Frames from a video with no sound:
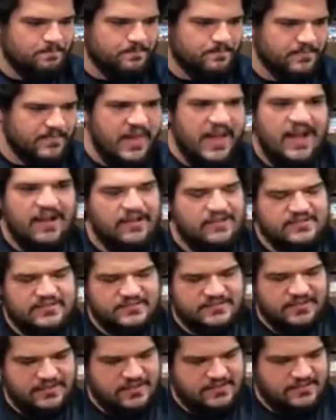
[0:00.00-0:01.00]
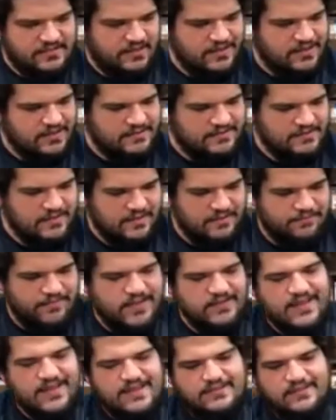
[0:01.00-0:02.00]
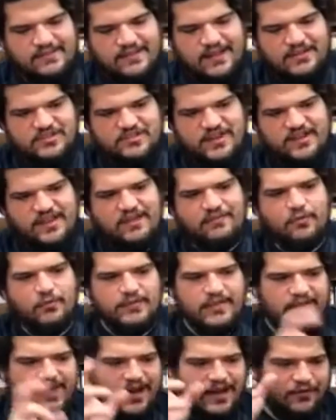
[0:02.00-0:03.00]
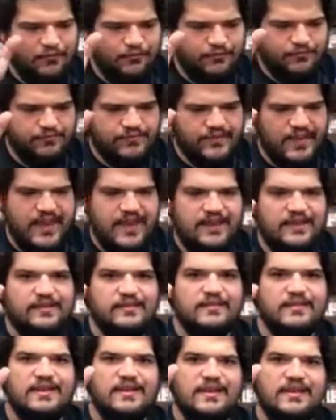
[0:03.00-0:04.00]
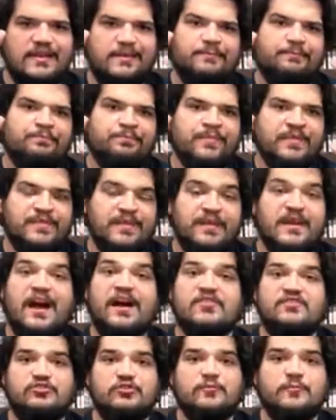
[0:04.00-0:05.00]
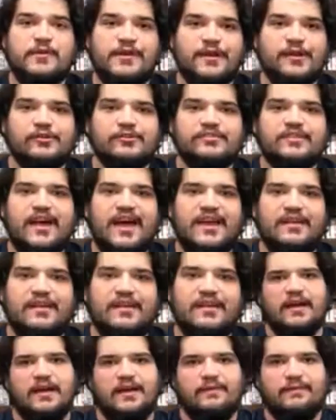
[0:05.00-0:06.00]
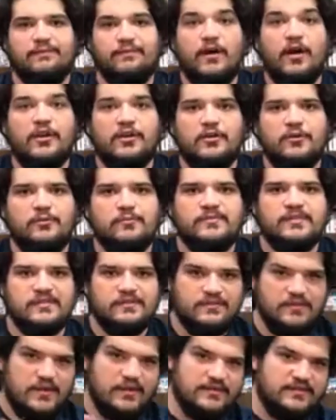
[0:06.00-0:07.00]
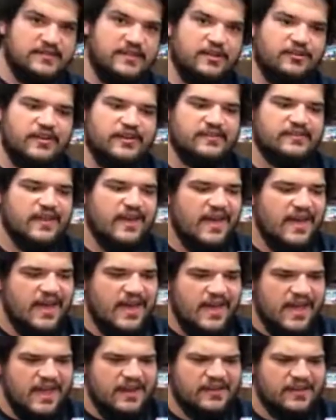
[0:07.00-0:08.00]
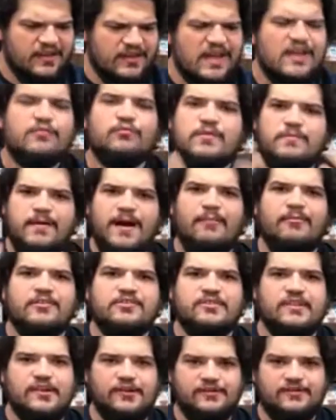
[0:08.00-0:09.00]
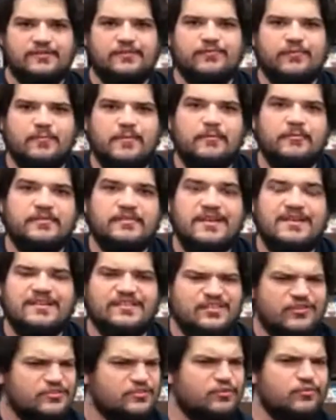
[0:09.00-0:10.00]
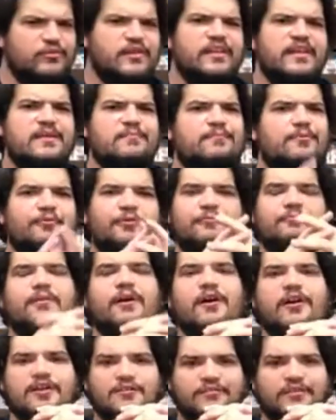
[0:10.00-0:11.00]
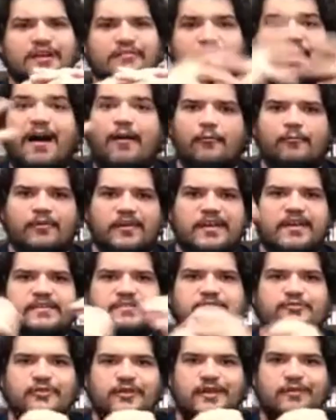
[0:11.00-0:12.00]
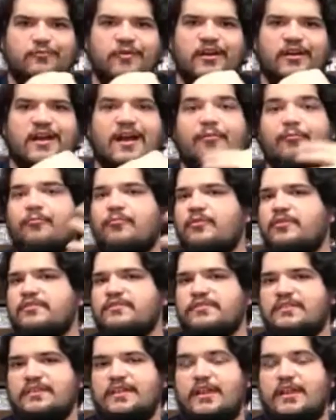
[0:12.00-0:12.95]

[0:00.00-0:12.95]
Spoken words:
Yeah, it's a fantastic collection. I love it when they kind of take the non-superhero side volumes and series and kind of republish those for people to see, because those are a really important part of kind of comic book history and where comic books,